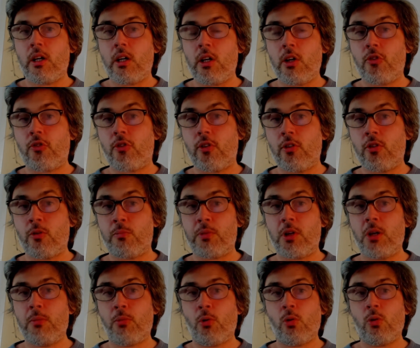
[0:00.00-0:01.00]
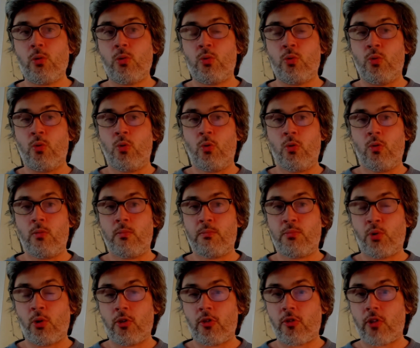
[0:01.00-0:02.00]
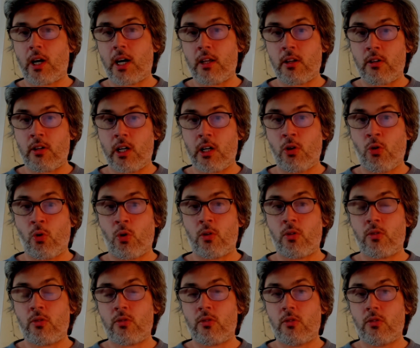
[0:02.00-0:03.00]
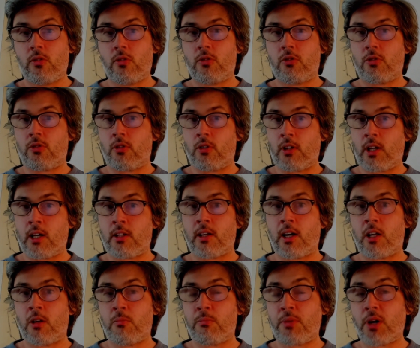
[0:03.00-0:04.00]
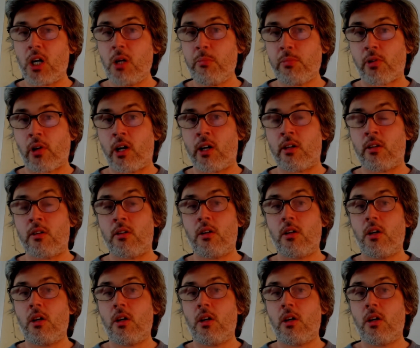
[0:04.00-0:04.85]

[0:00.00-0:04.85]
is that the people who push that Neigong to Neidan pipeline